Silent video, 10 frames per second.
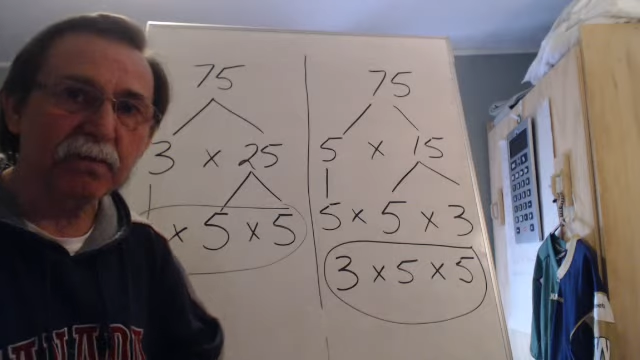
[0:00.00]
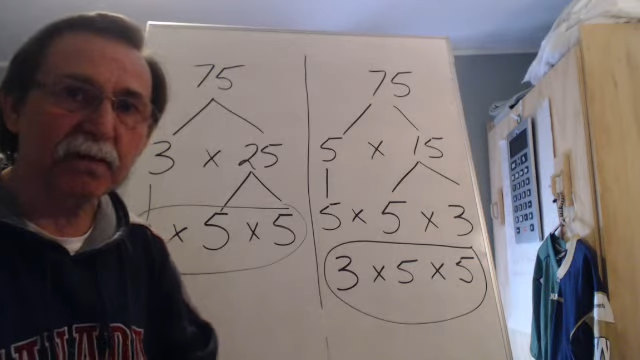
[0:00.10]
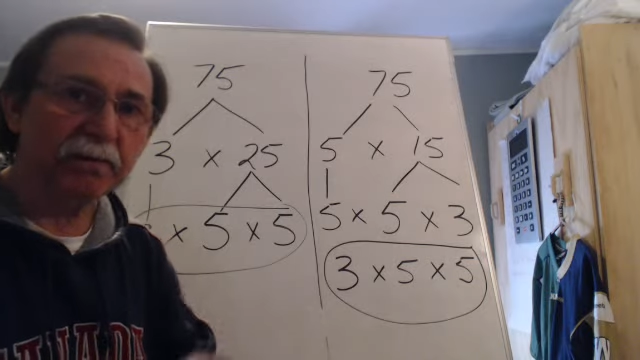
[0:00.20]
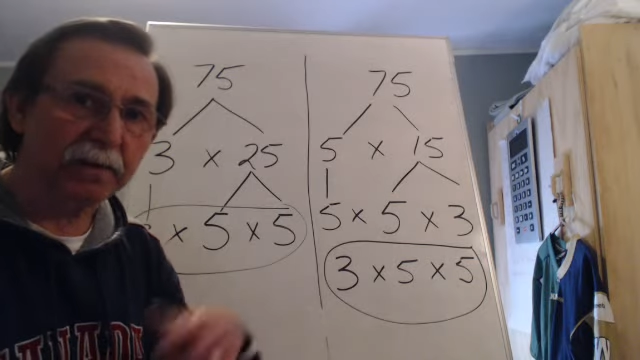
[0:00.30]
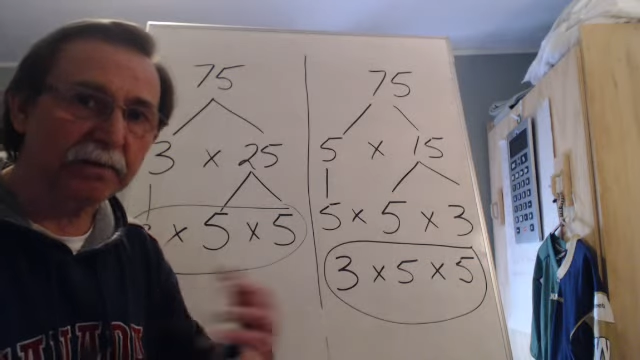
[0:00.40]

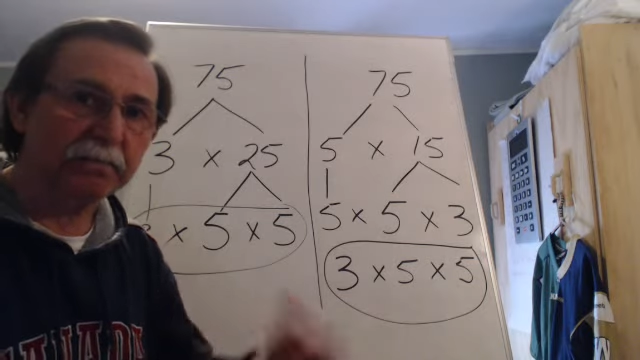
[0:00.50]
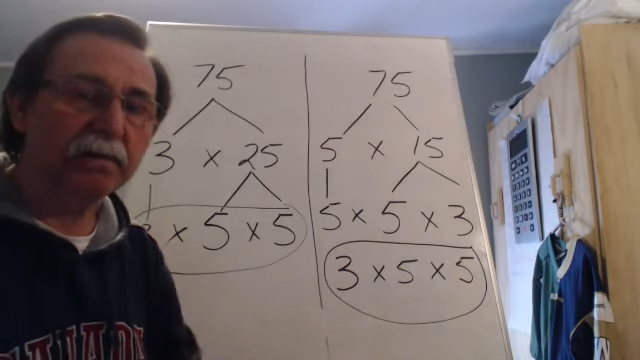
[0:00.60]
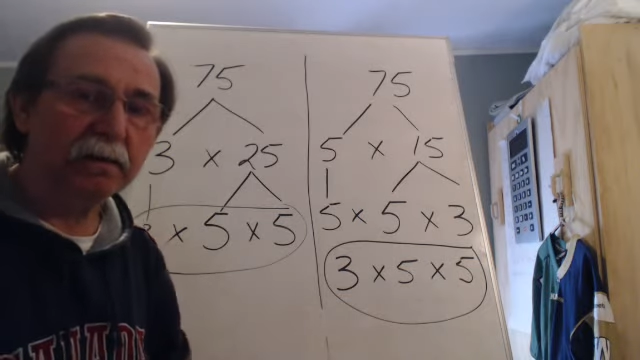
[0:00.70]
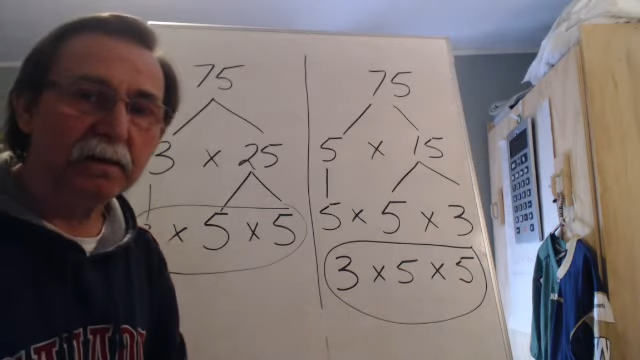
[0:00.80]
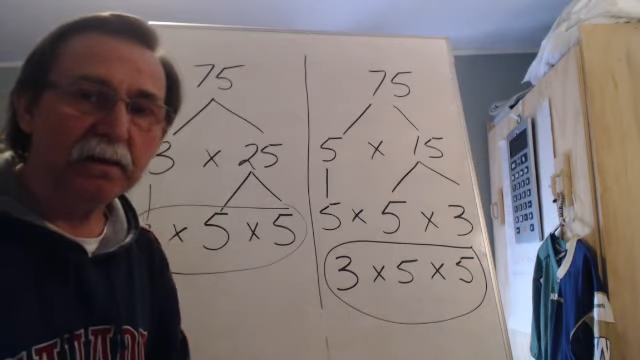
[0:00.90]
well then
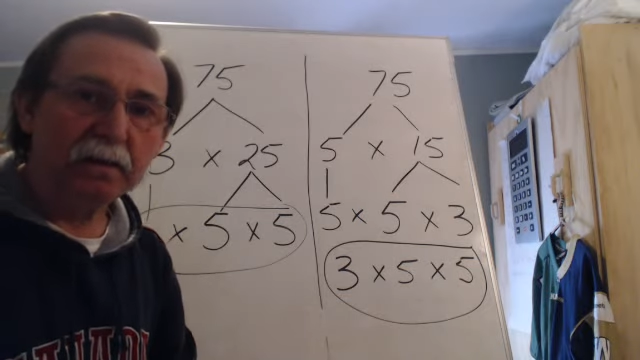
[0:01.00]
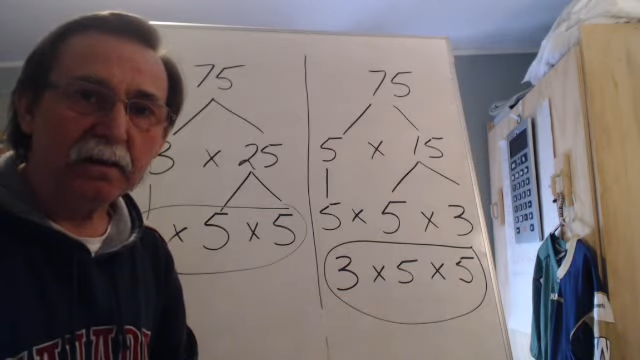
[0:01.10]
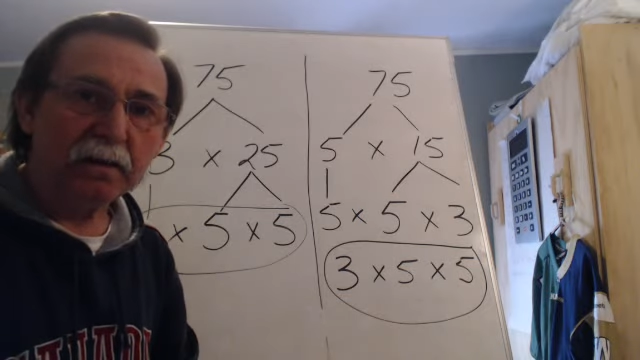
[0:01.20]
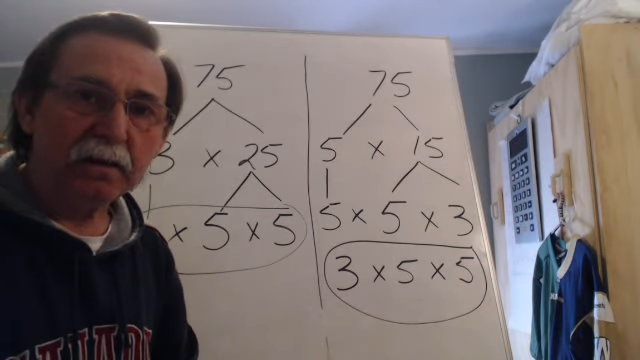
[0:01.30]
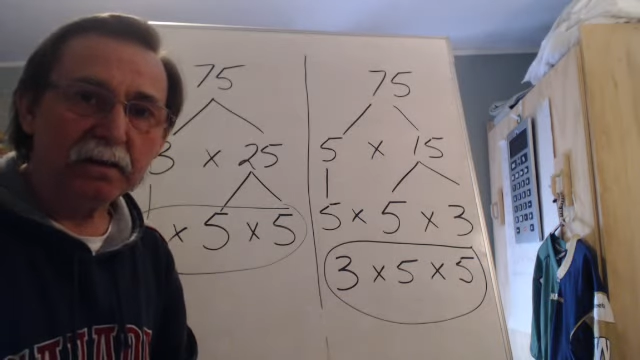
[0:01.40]

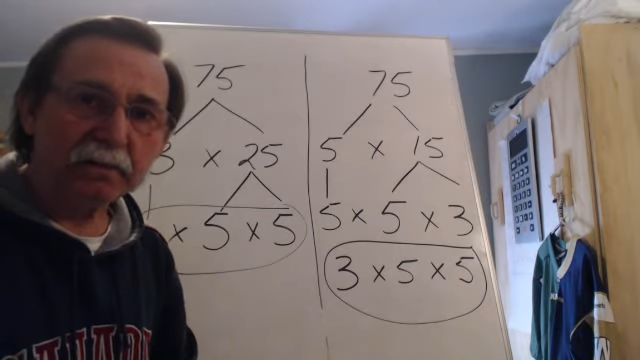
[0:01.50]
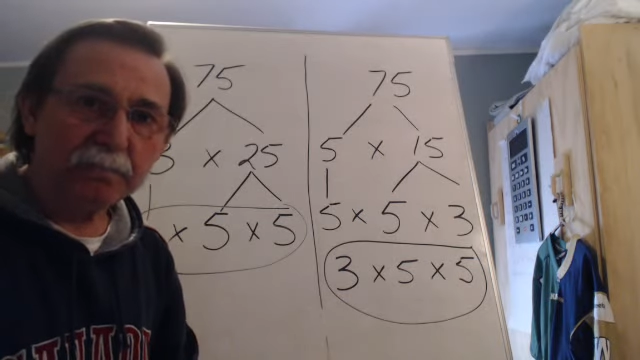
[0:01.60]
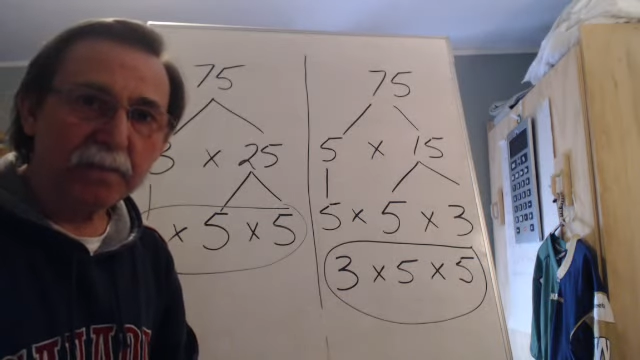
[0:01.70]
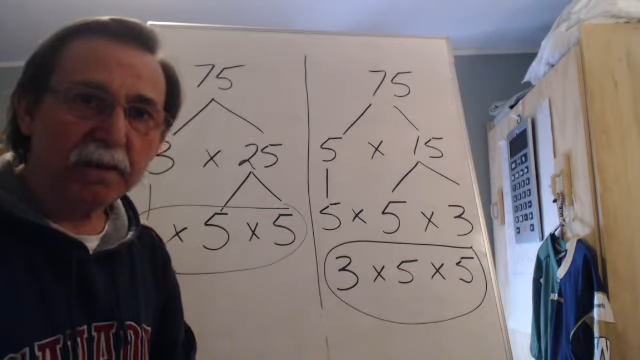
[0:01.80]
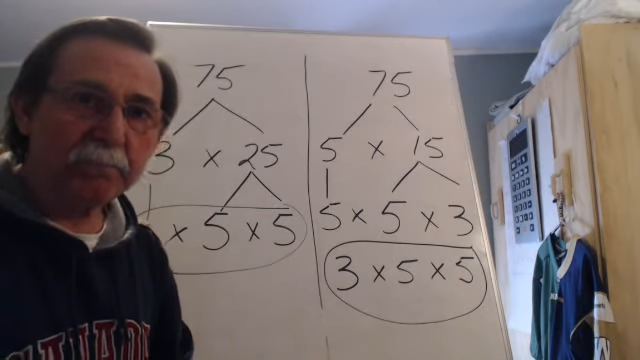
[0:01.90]
you
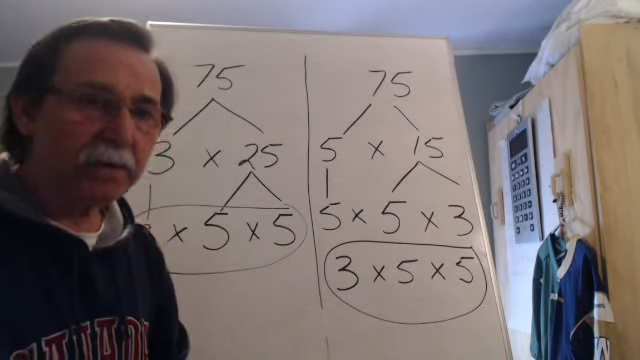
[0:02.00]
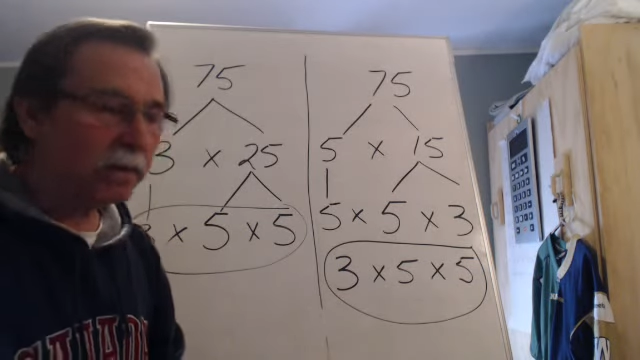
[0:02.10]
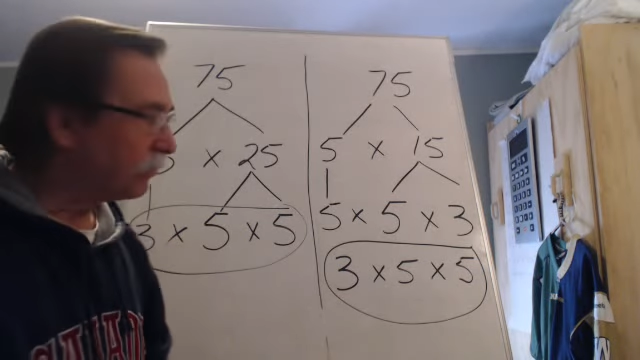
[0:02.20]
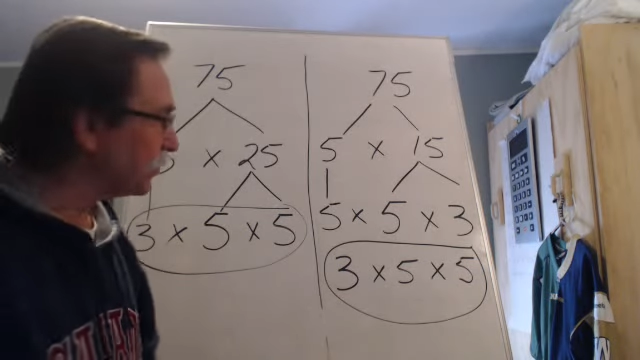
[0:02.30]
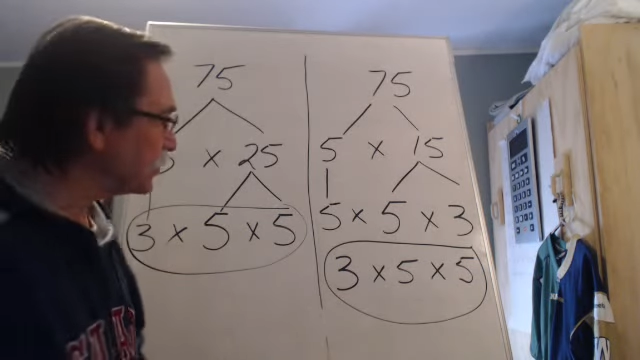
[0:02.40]
may
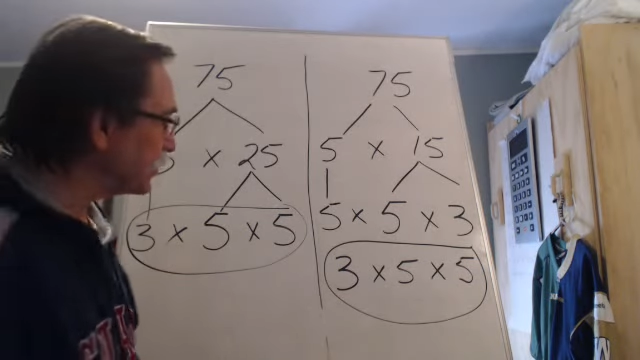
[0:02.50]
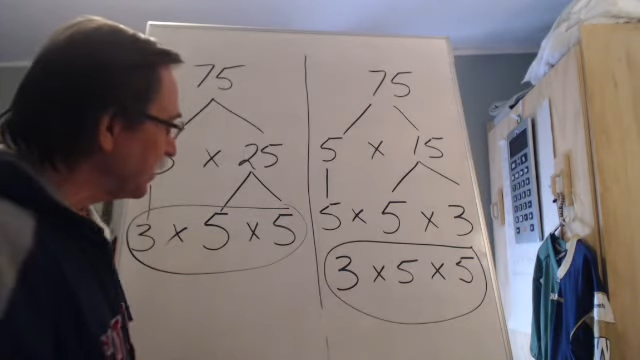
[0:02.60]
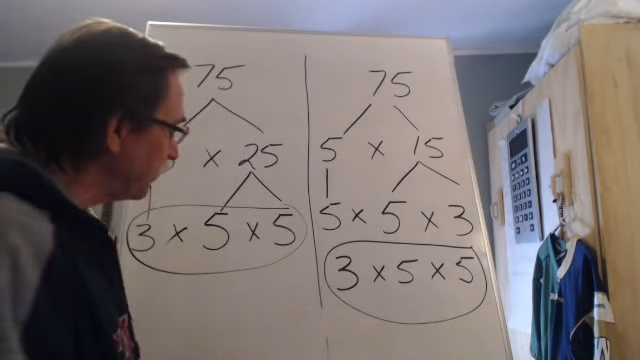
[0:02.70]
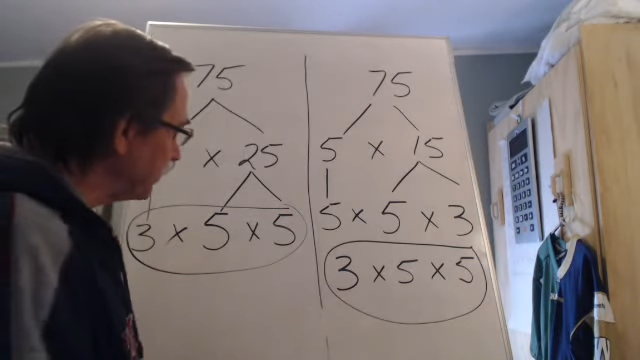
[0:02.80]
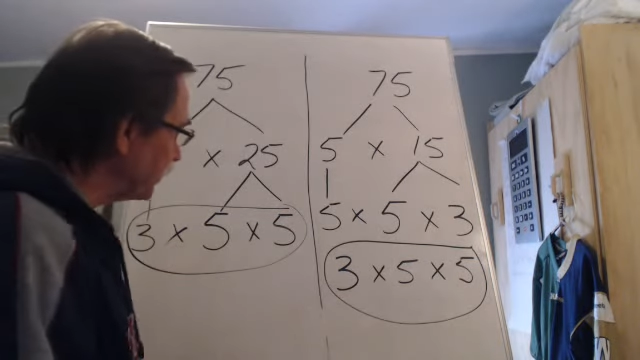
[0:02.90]
be able to skip